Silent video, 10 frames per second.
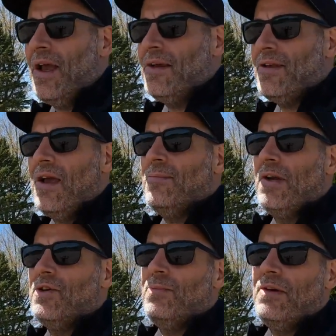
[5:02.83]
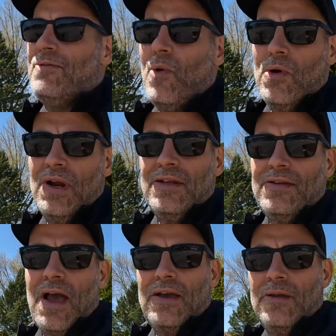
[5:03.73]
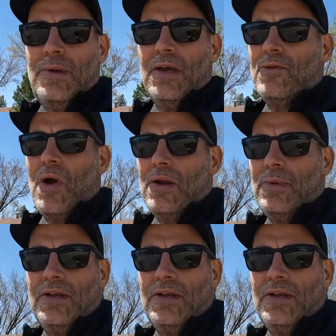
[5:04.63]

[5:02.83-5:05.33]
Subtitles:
as I had mentioned before, it's not going to be incredibly